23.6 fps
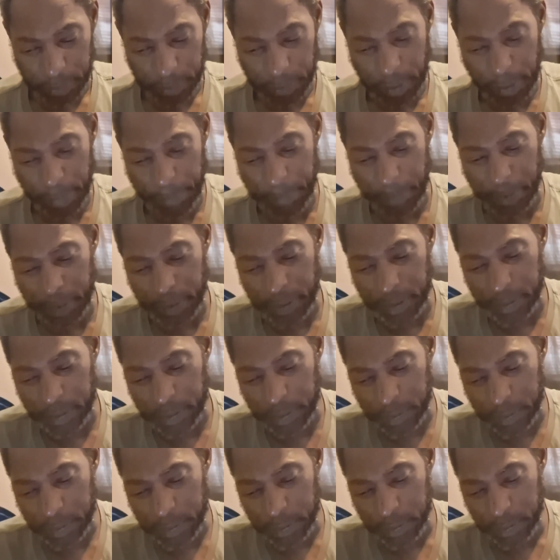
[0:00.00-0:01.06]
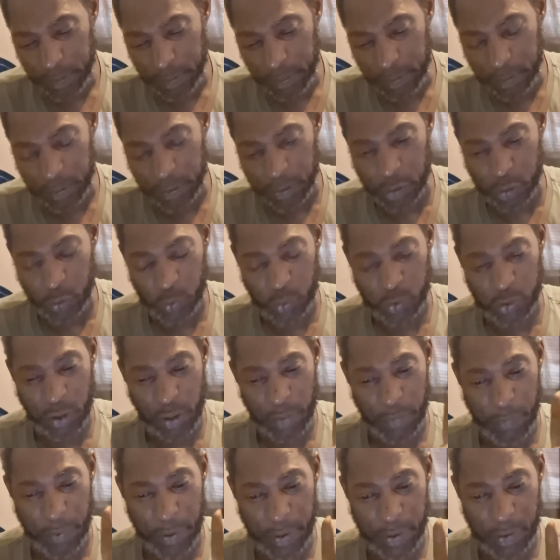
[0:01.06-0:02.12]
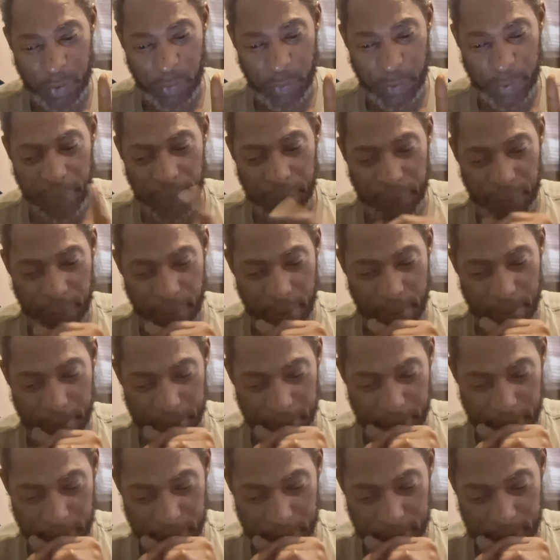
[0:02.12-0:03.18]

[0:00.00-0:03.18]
Let me do something right quick, family.